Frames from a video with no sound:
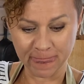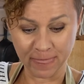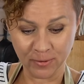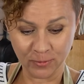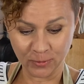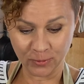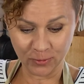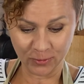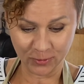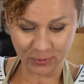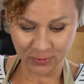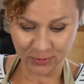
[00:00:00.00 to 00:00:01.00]
Ho, ho,
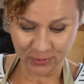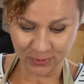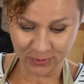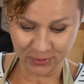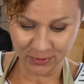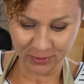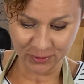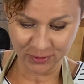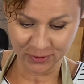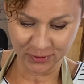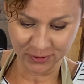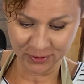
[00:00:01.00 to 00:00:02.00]
ho, ho, ho, ho,
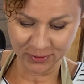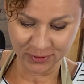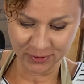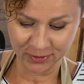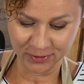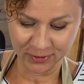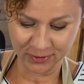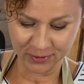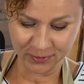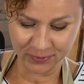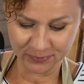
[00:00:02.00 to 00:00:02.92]
ho.